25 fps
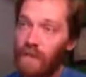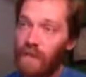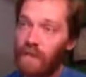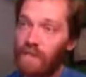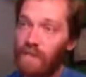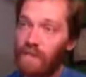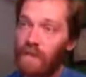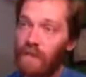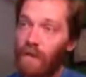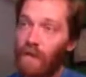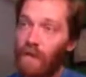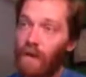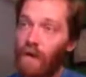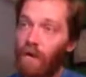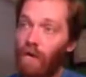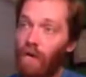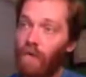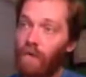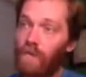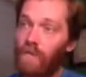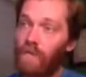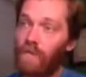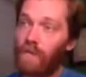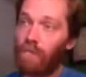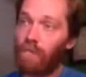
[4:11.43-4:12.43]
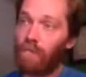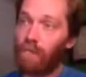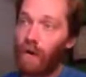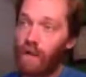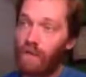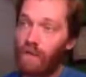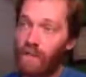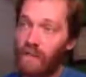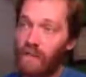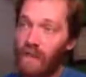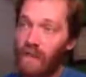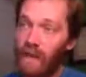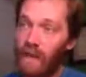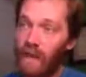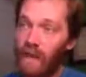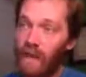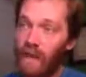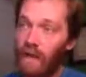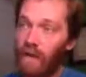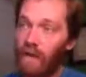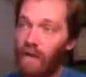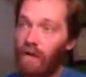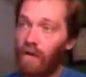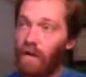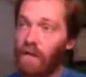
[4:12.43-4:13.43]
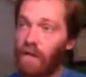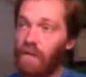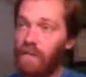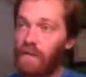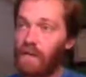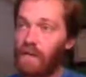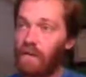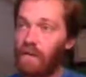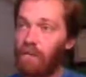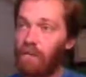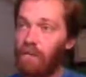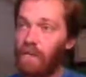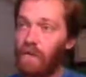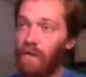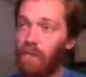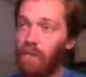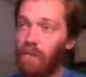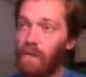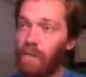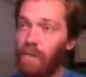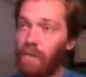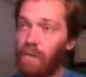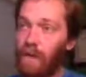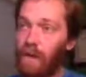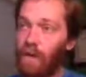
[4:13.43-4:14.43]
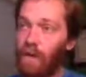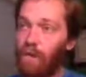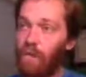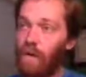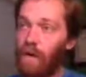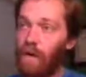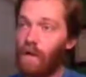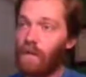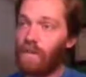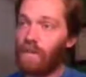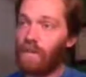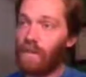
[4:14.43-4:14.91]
it's going to go into project A here, and it's going to build PPL1.